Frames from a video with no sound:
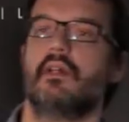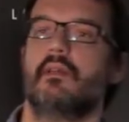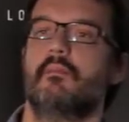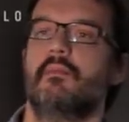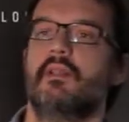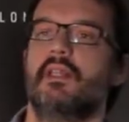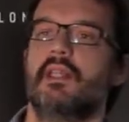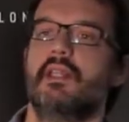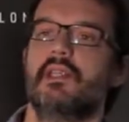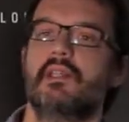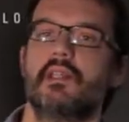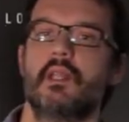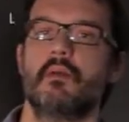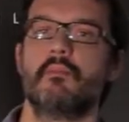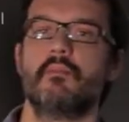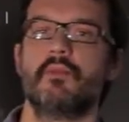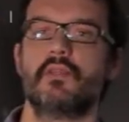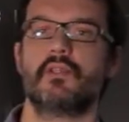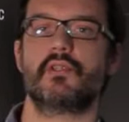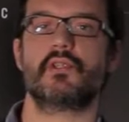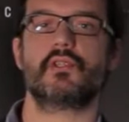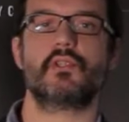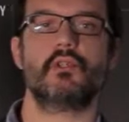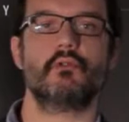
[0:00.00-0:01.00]
I mean, these
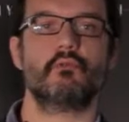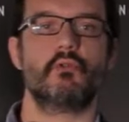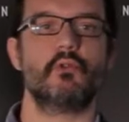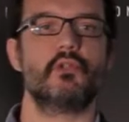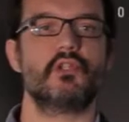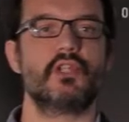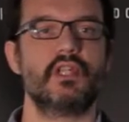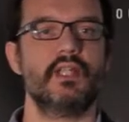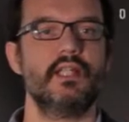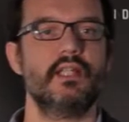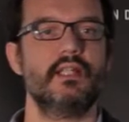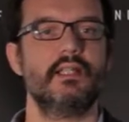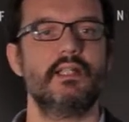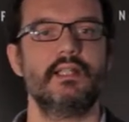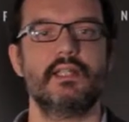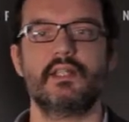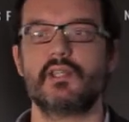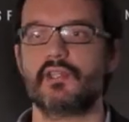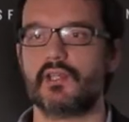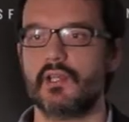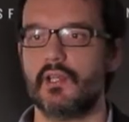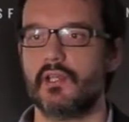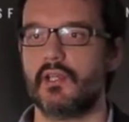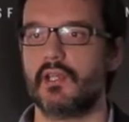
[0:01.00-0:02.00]
numbers routinely
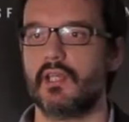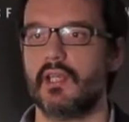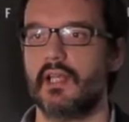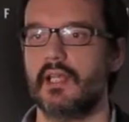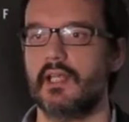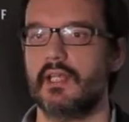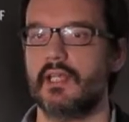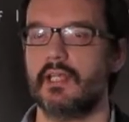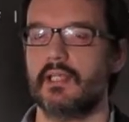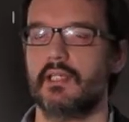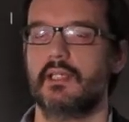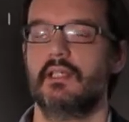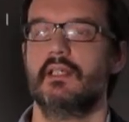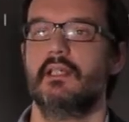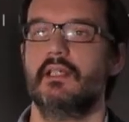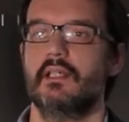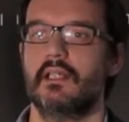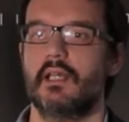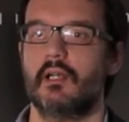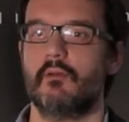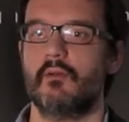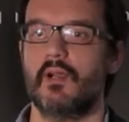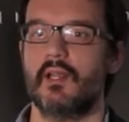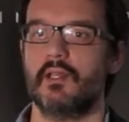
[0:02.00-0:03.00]
circulate
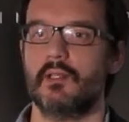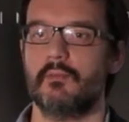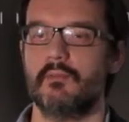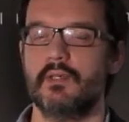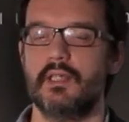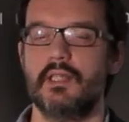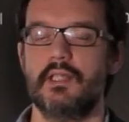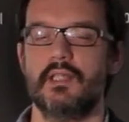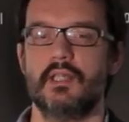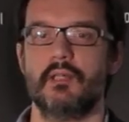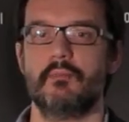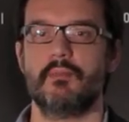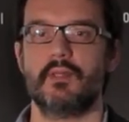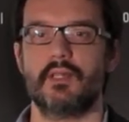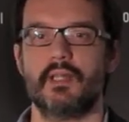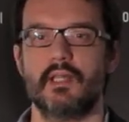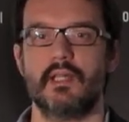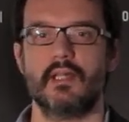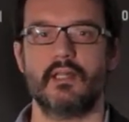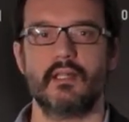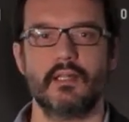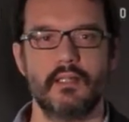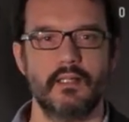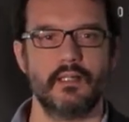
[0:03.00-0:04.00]
around the media, but
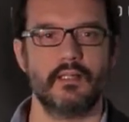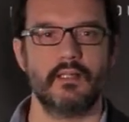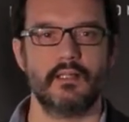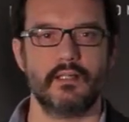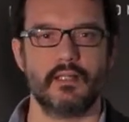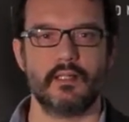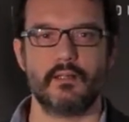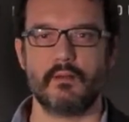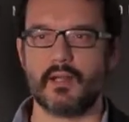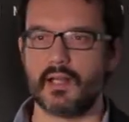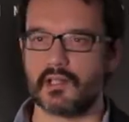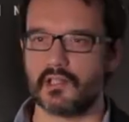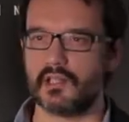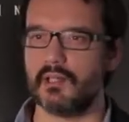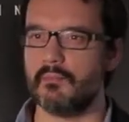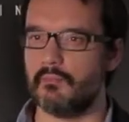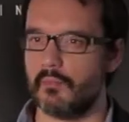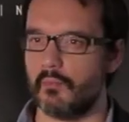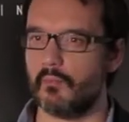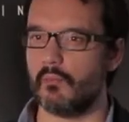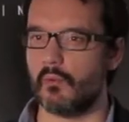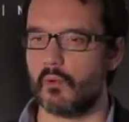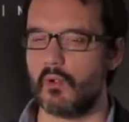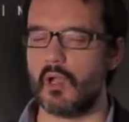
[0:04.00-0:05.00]
they're actually
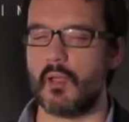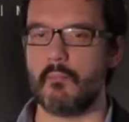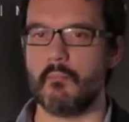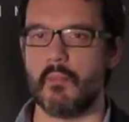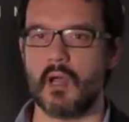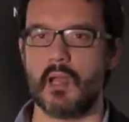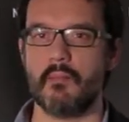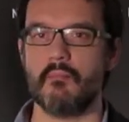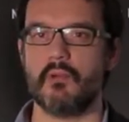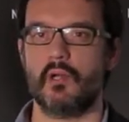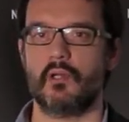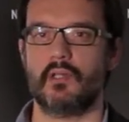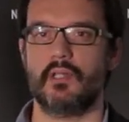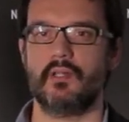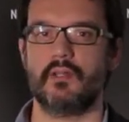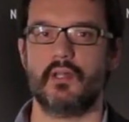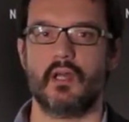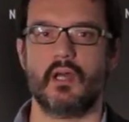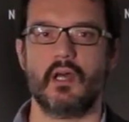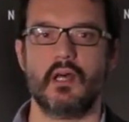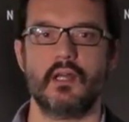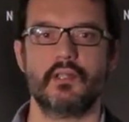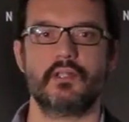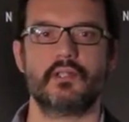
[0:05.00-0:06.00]
quite mind-boggling. They're
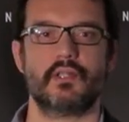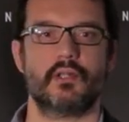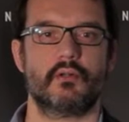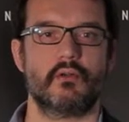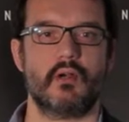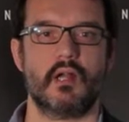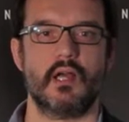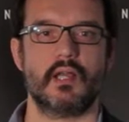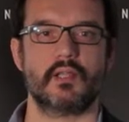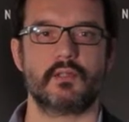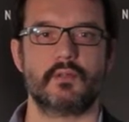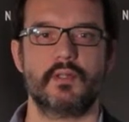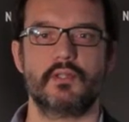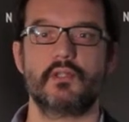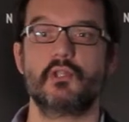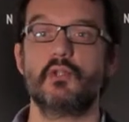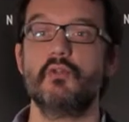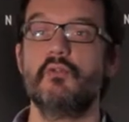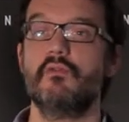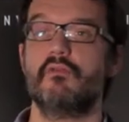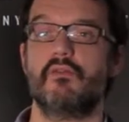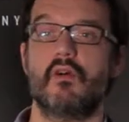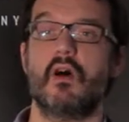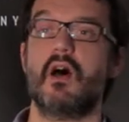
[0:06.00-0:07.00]
hard to grasp. They're
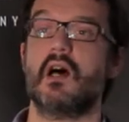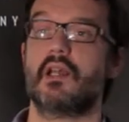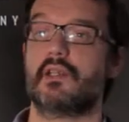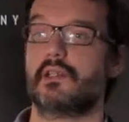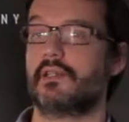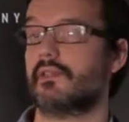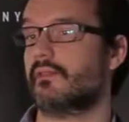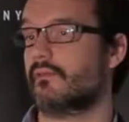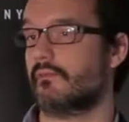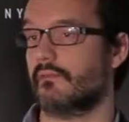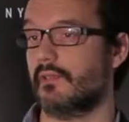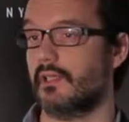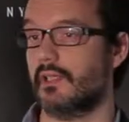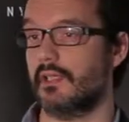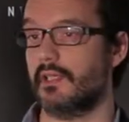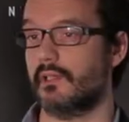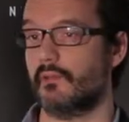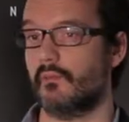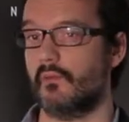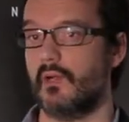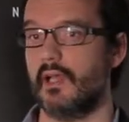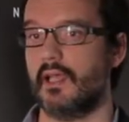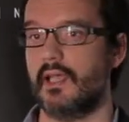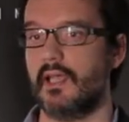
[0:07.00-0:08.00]
too vast, really, in
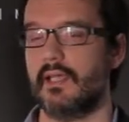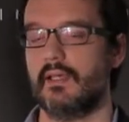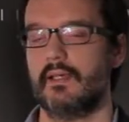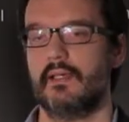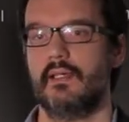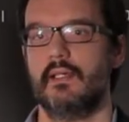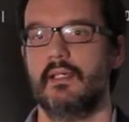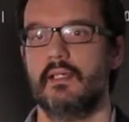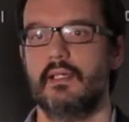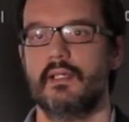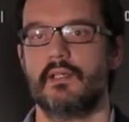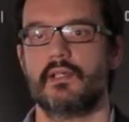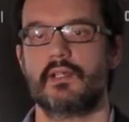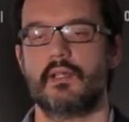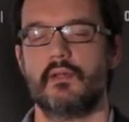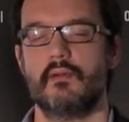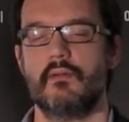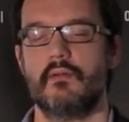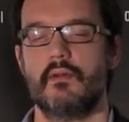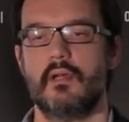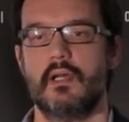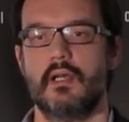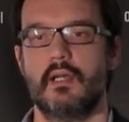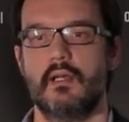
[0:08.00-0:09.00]
a way.
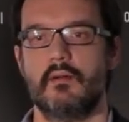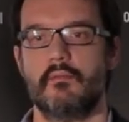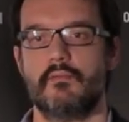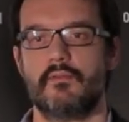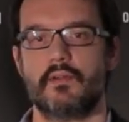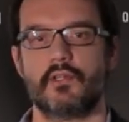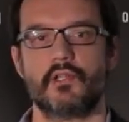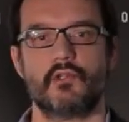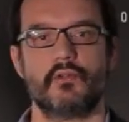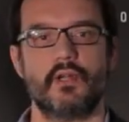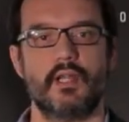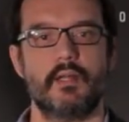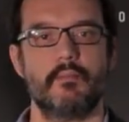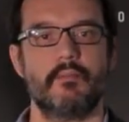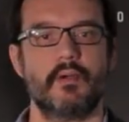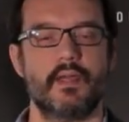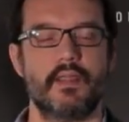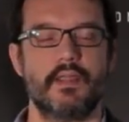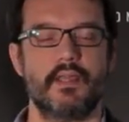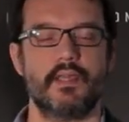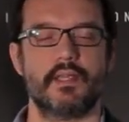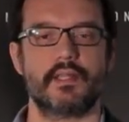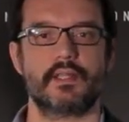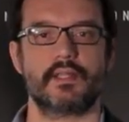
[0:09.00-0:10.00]
So, frustrated by
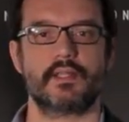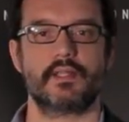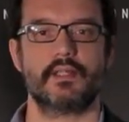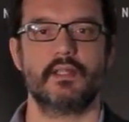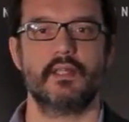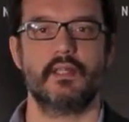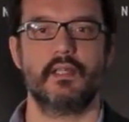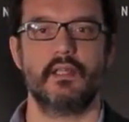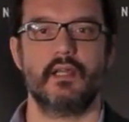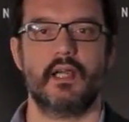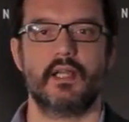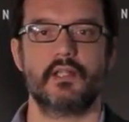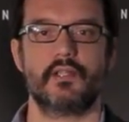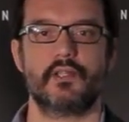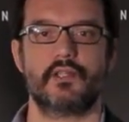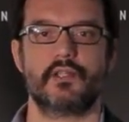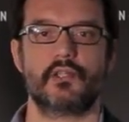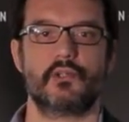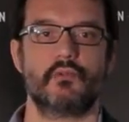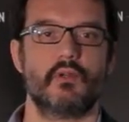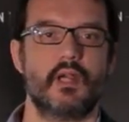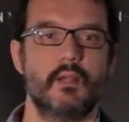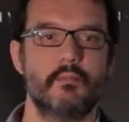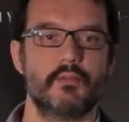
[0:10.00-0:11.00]
this, I
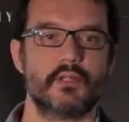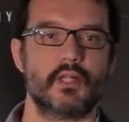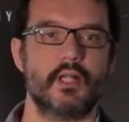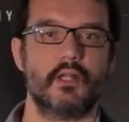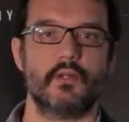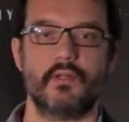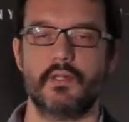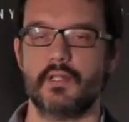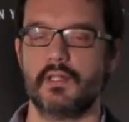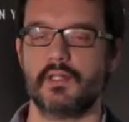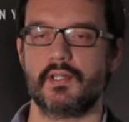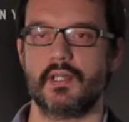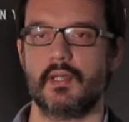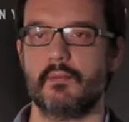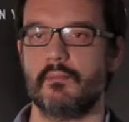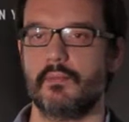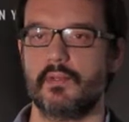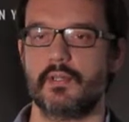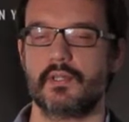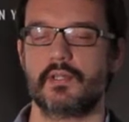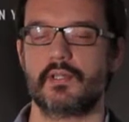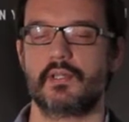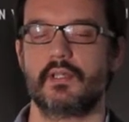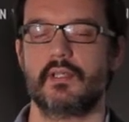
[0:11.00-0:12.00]
scraped a load of these
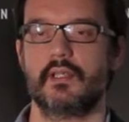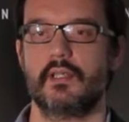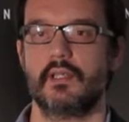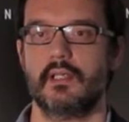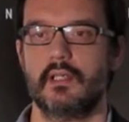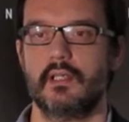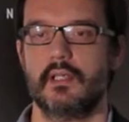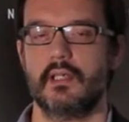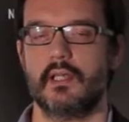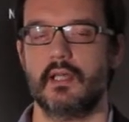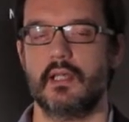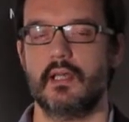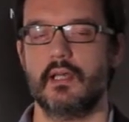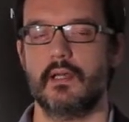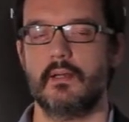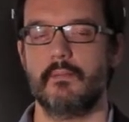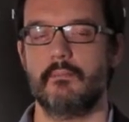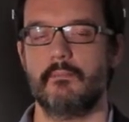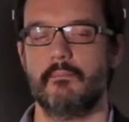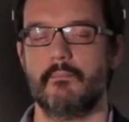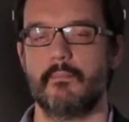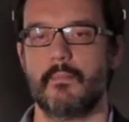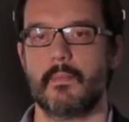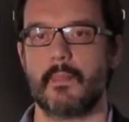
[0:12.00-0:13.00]
numbers
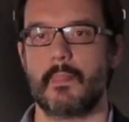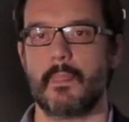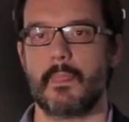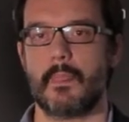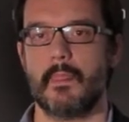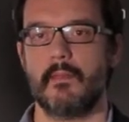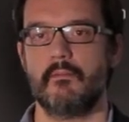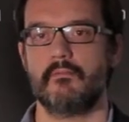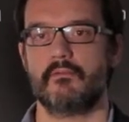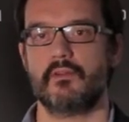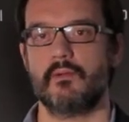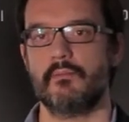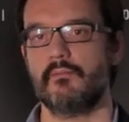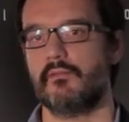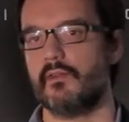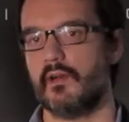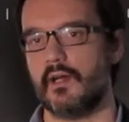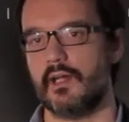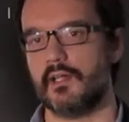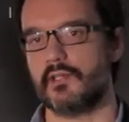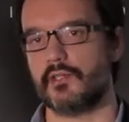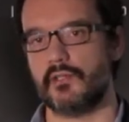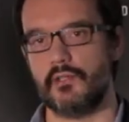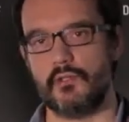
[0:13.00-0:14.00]
from
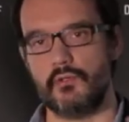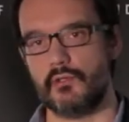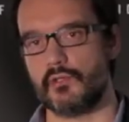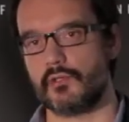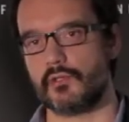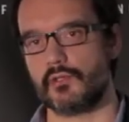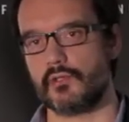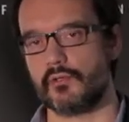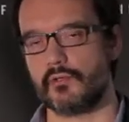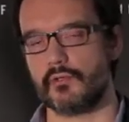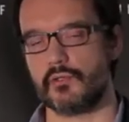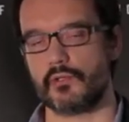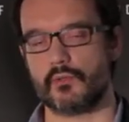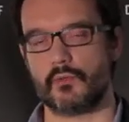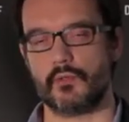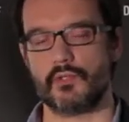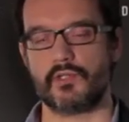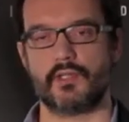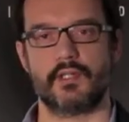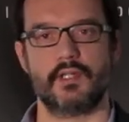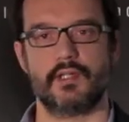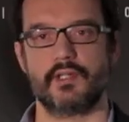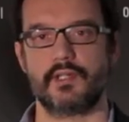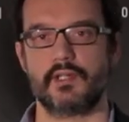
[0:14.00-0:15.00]
various news
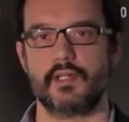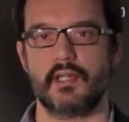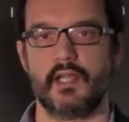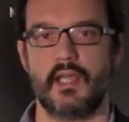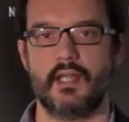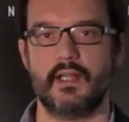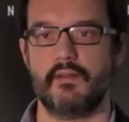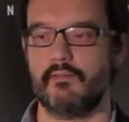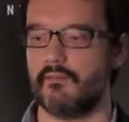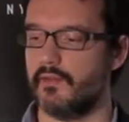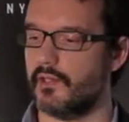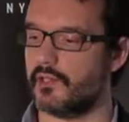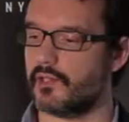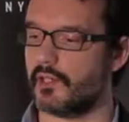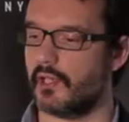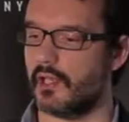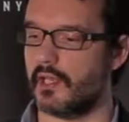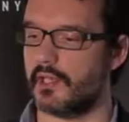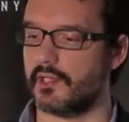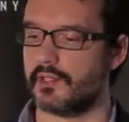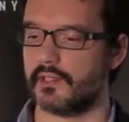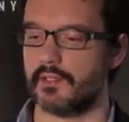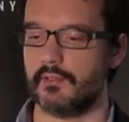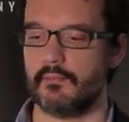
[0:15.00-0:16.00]
sources and then
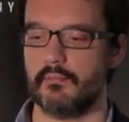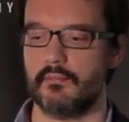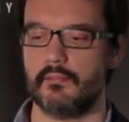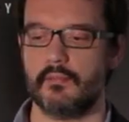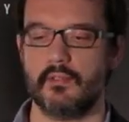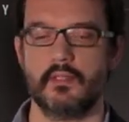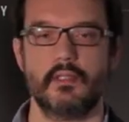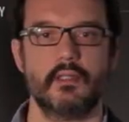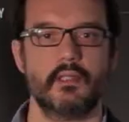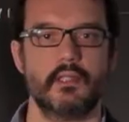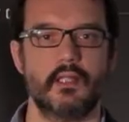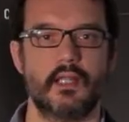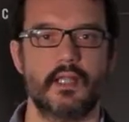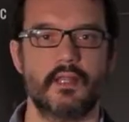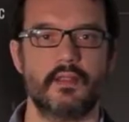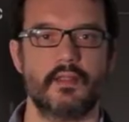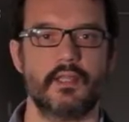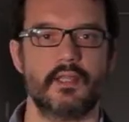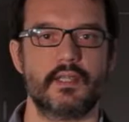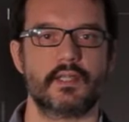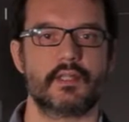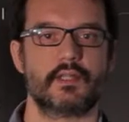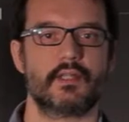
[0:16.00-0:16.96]
visualized them like this.